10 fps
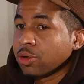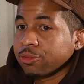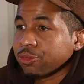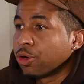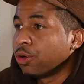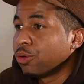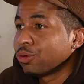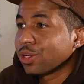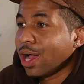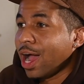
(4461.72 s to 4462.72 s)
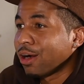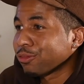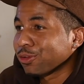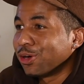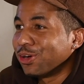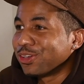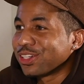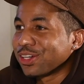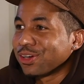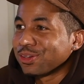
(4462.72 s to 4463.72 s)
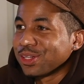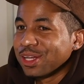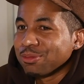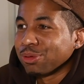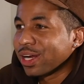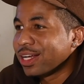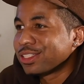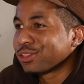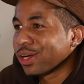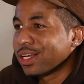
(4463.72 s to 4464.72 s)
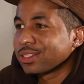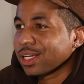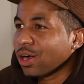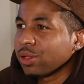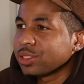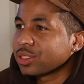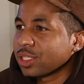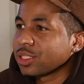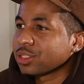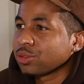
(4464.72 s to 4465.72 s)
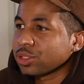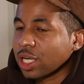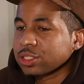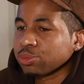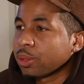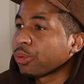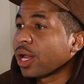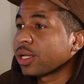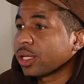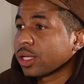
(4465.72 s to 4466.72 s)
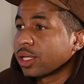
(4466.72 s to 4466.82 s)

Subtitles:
You know, fro, afro. You know, braids, dreads, like all these things. That's rebranding.